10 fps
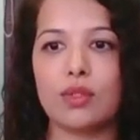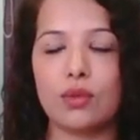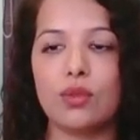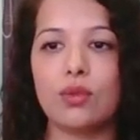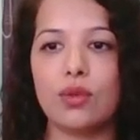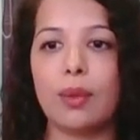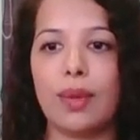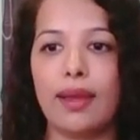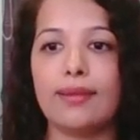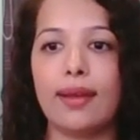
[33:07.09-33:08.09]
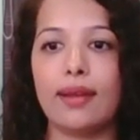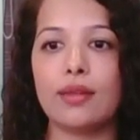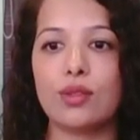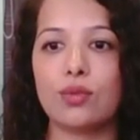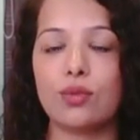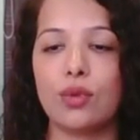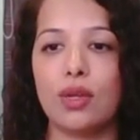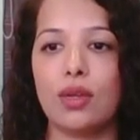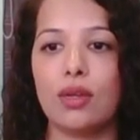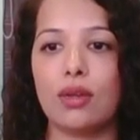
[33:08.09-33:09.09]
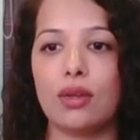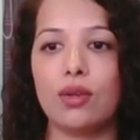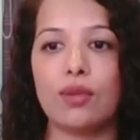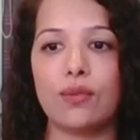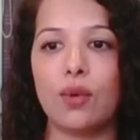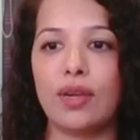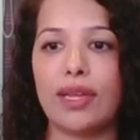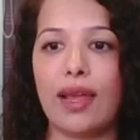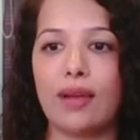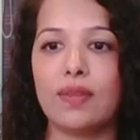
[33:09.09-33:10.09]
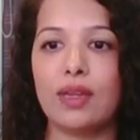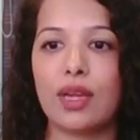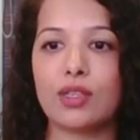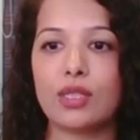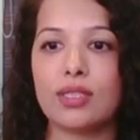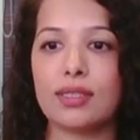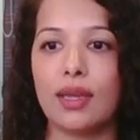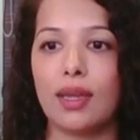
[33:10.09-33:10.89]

So you could apply that to, if you already have the rashes.